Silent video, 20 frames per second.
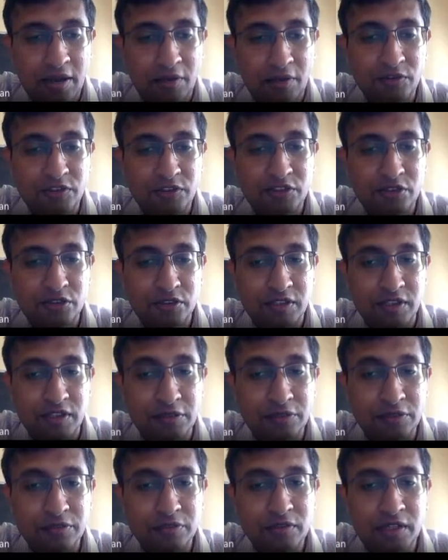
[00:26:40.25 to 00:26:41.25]
which
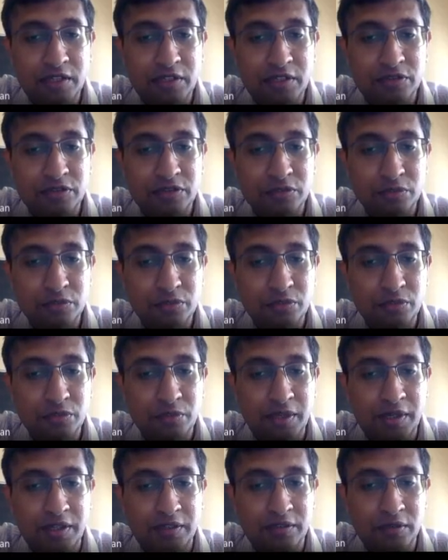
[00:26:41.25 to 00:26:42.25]
gives rise to
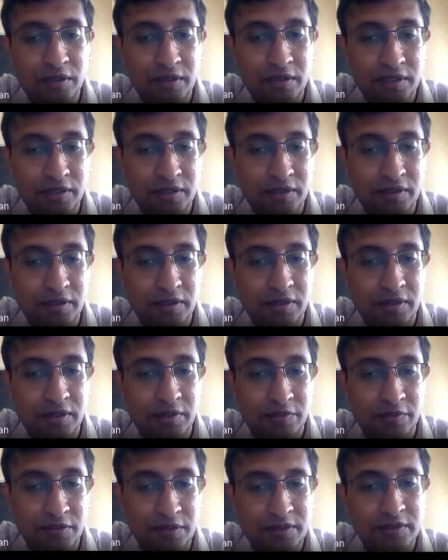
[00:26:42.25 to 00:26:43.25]
exotic
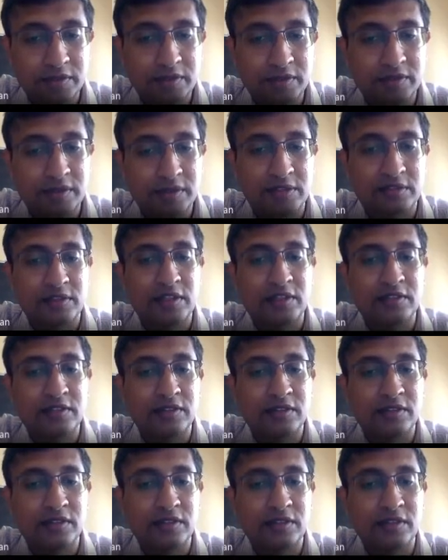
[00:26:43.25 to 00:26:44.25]
effects, such
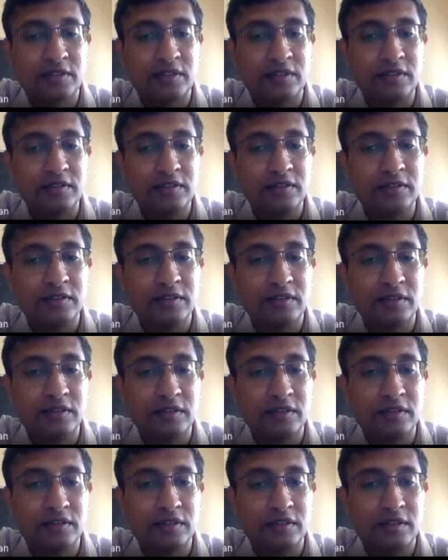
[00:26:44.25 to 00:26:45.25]
as in this case,
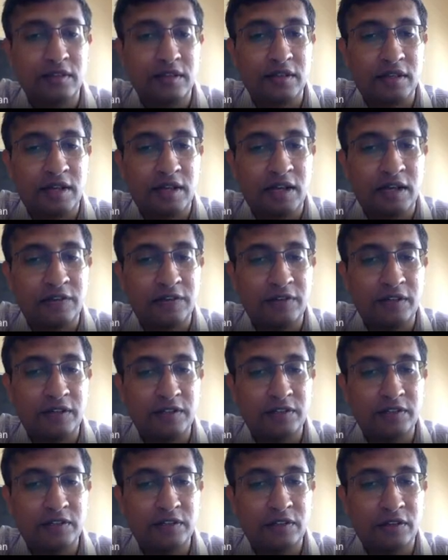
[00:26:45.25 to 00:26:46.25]
half
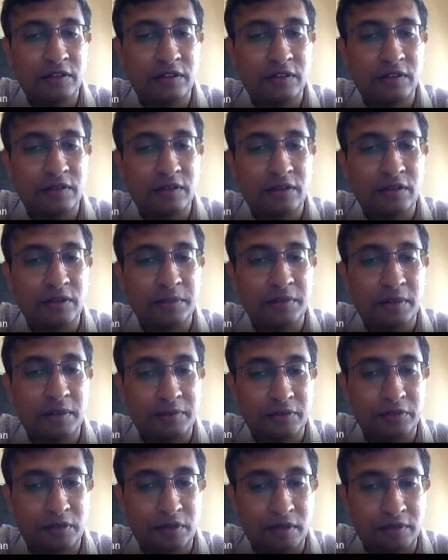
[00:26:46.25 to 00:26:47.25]
integer or quantum
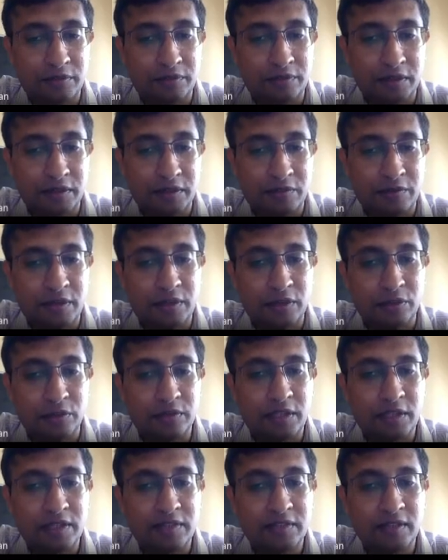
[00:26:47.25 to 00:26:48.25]
anomalous Hall effect, where you
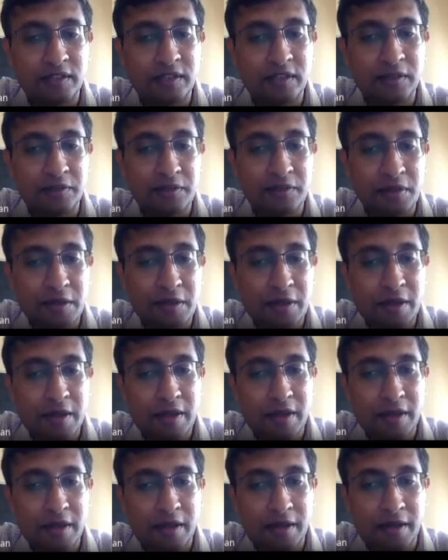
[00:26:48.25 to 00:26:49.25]
start seeing
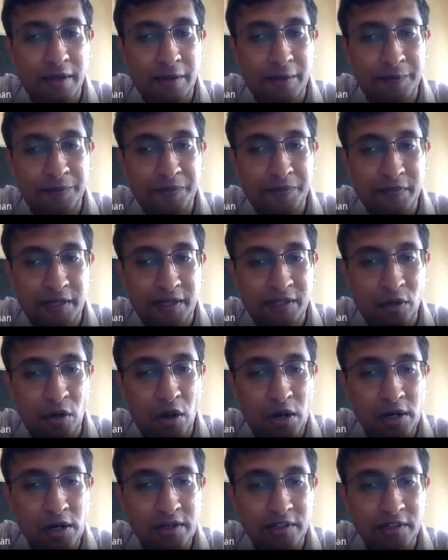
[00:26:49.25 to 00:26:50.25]
a
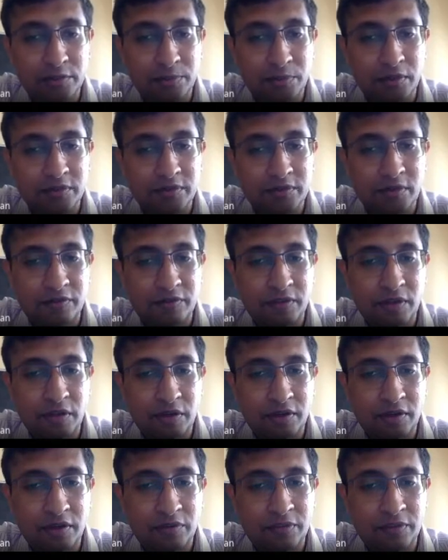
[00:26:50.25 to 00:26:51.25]
Hall response of the
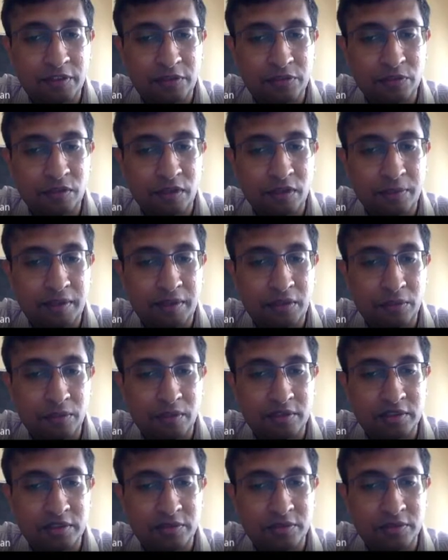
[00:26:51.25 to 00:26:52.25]
order of E square by 2h,
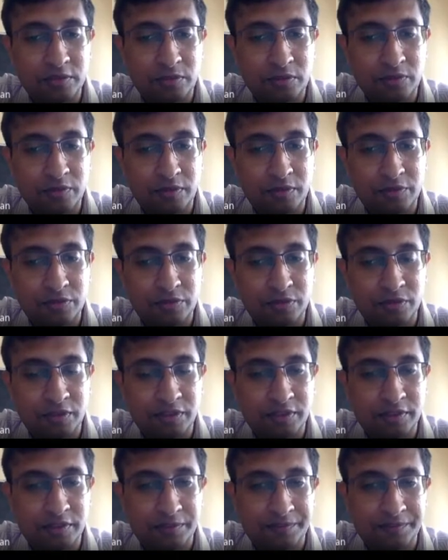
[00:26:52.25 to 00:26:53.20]
which is what we have shown here.